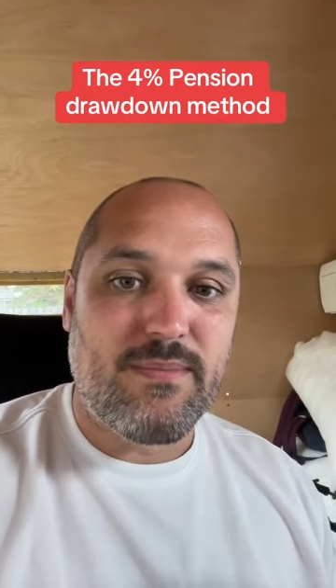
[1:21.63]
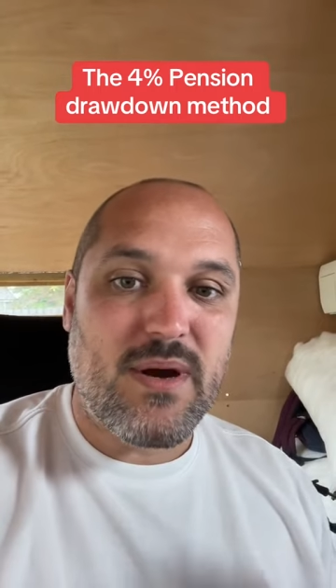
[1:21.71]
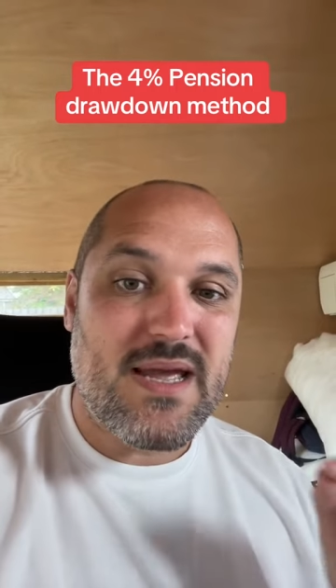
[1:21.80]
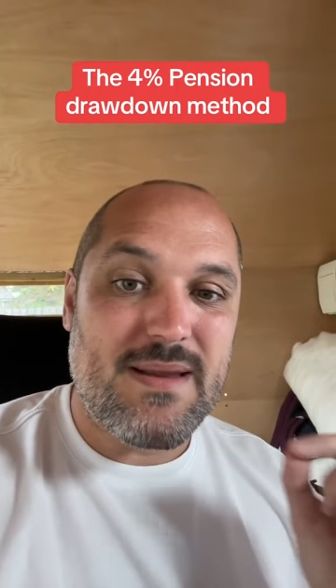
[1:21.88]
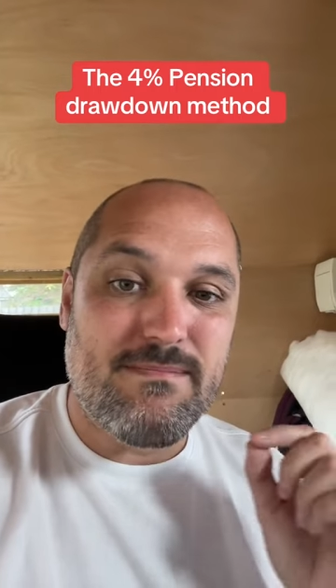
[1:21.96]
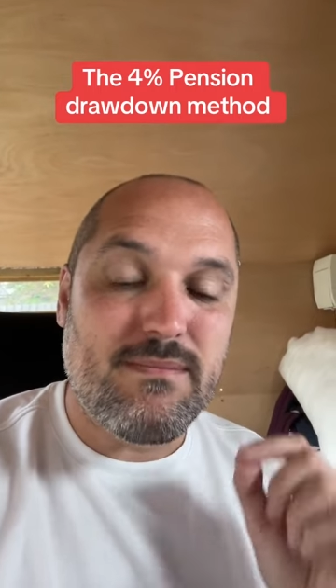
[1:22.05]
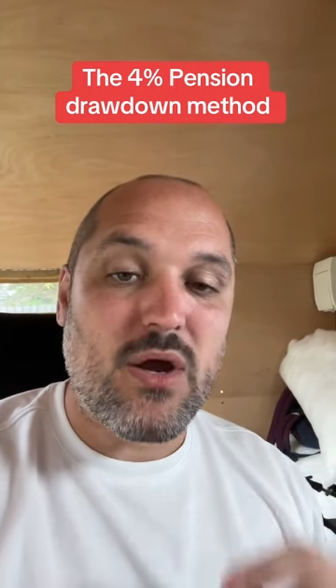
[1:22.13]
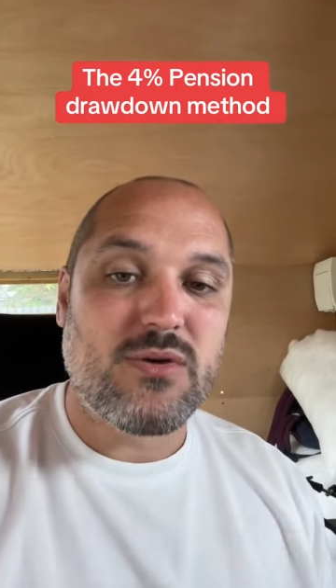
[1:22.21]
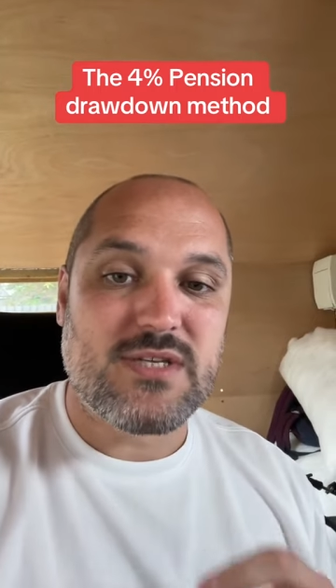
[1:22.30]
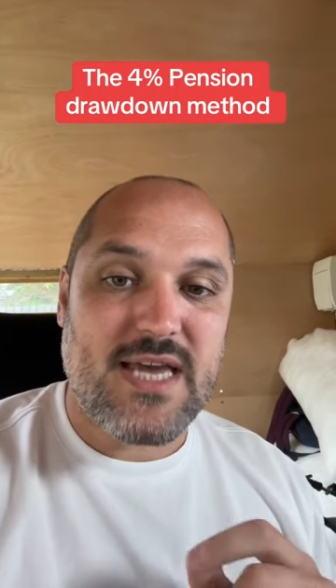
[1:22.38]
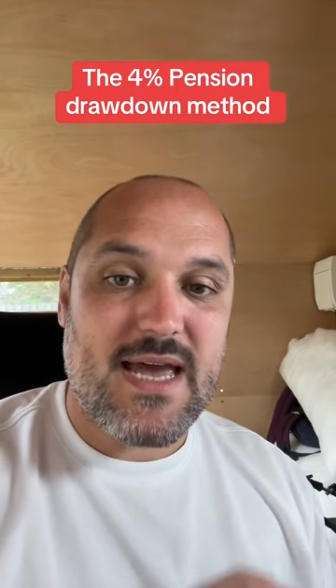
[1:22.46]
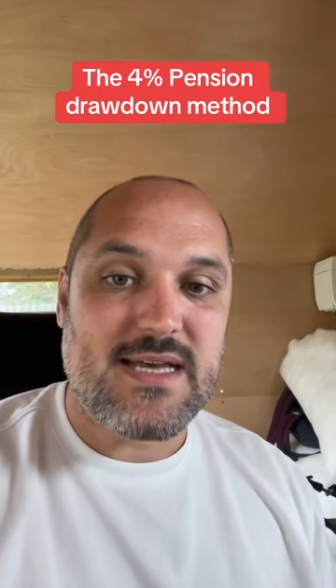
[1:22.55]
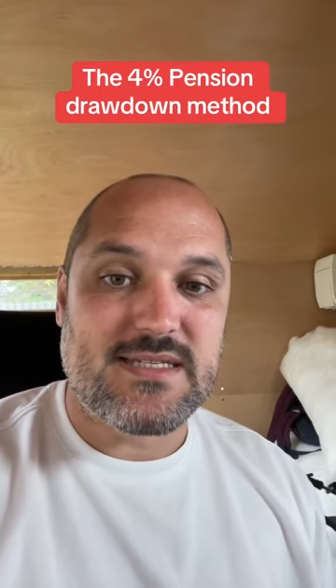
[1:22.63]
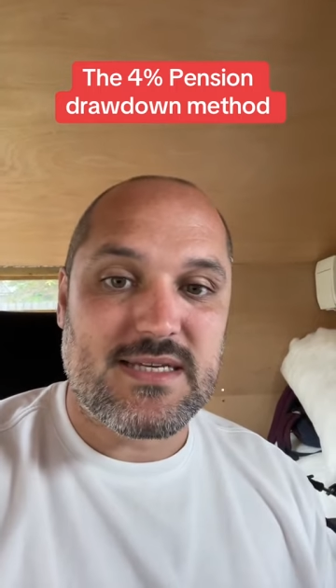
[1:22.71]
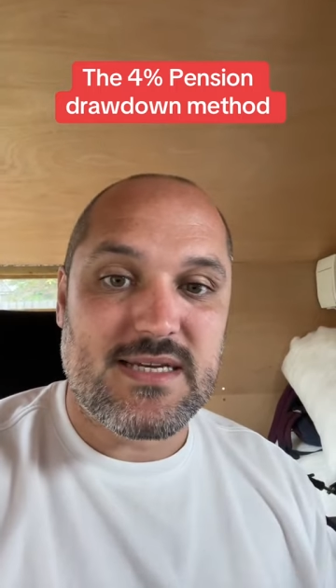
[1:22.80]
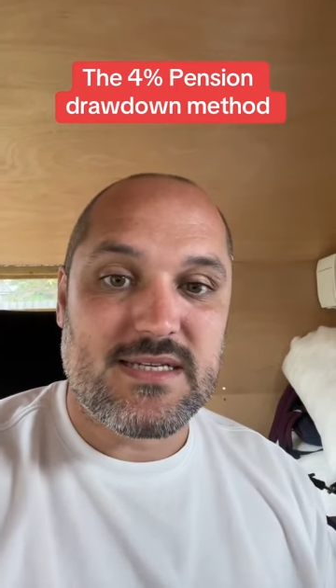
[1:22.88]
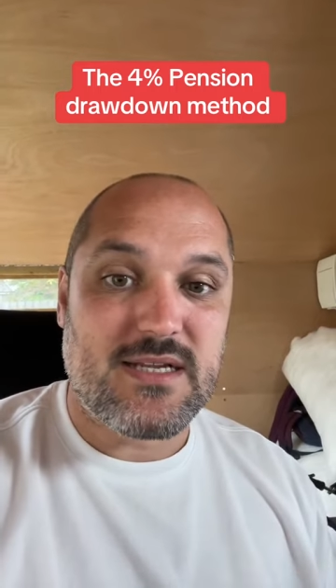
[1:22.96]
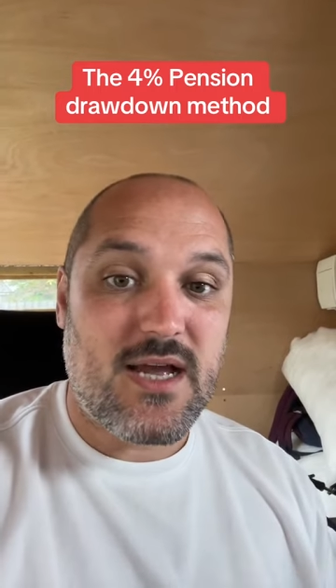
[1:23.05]
but in most
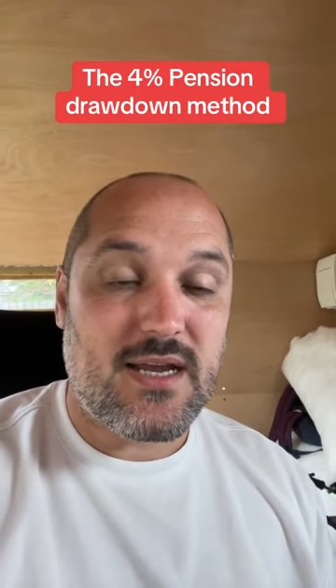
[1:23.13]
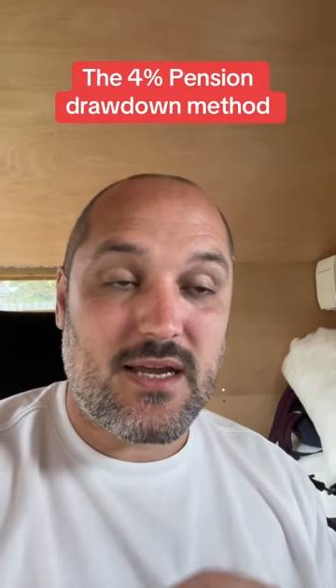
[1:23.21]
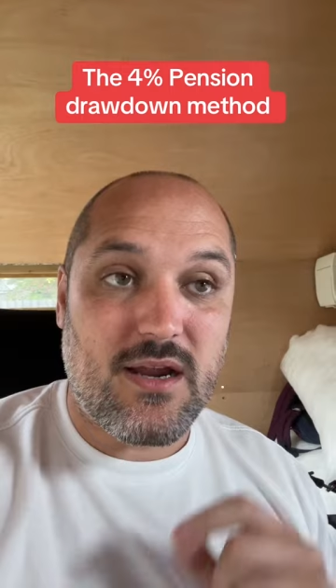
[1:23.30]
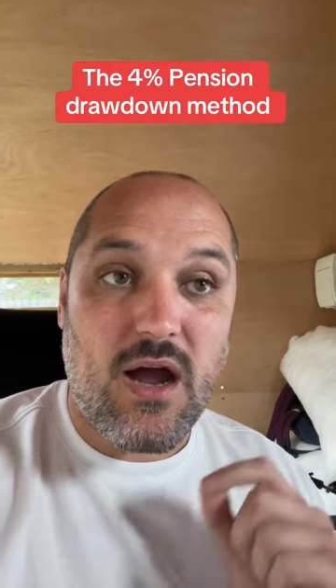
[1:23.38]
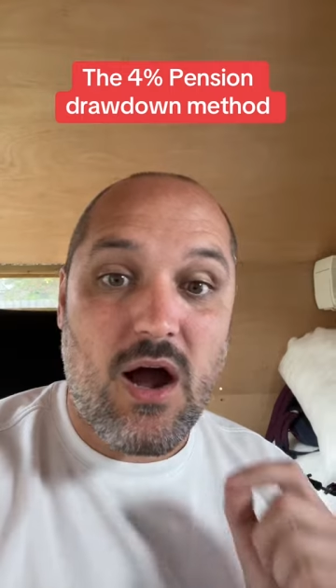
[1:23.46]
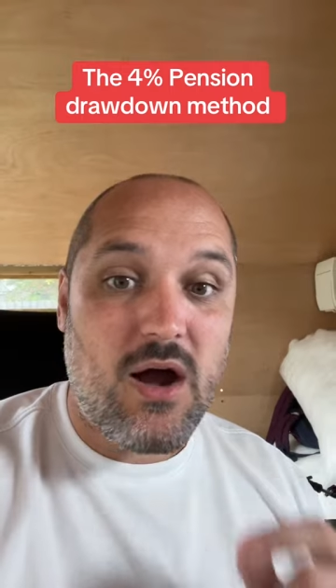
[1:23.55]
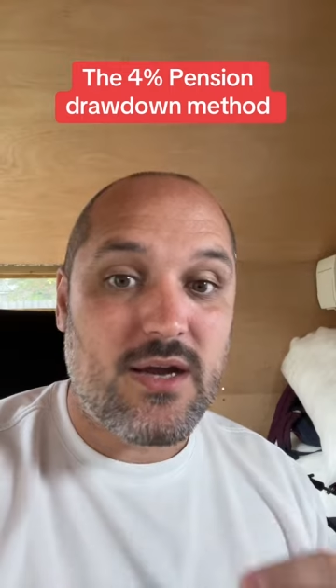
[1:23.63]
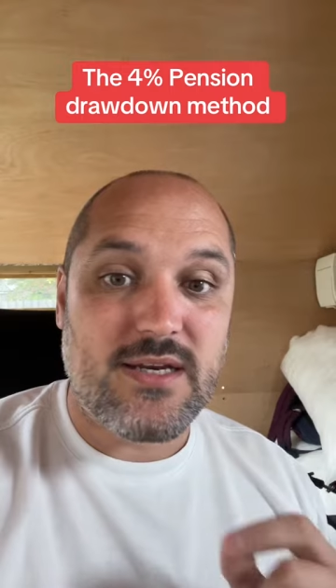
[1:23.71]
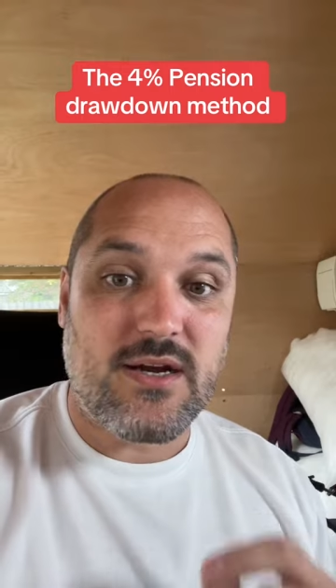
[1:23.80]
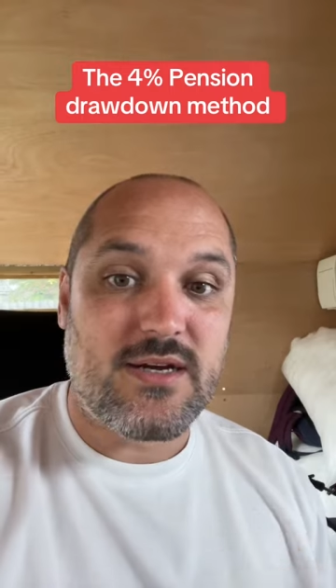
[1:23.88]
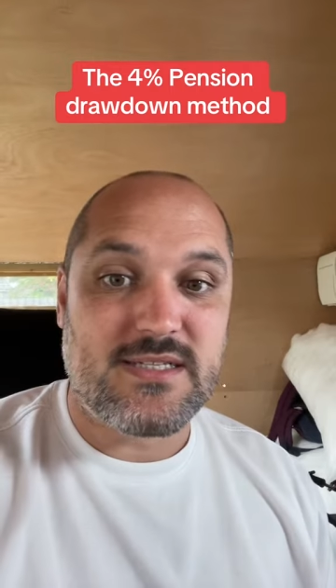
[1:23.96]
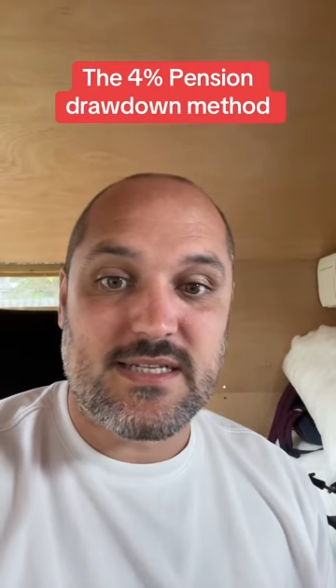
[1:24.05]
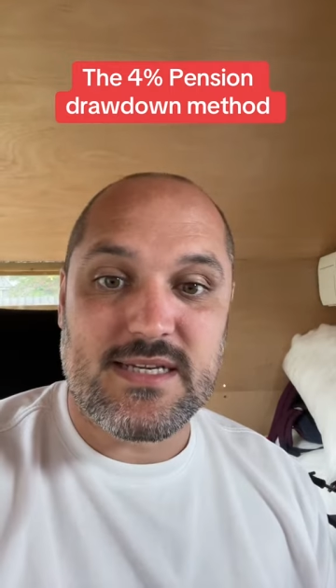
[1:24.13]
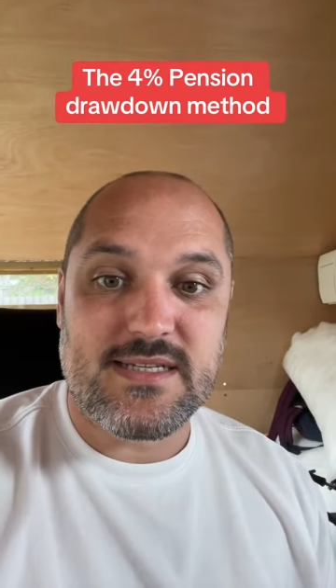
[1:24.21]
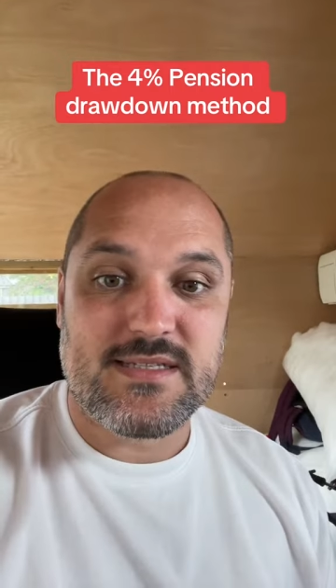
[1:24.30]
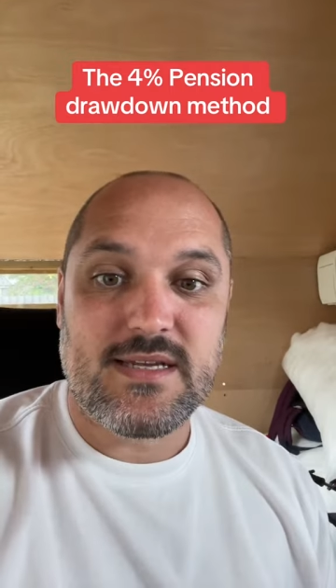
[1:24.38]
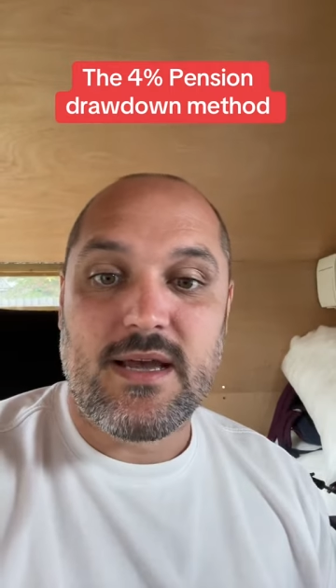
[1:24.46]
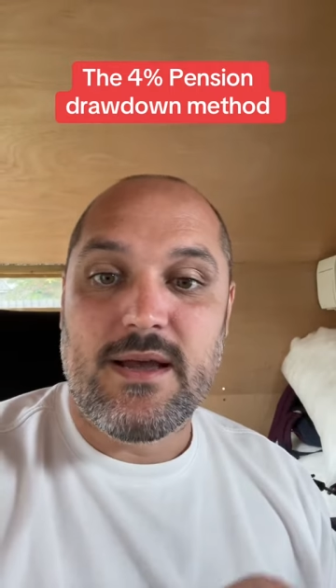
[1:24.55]
cases, like a high 90s,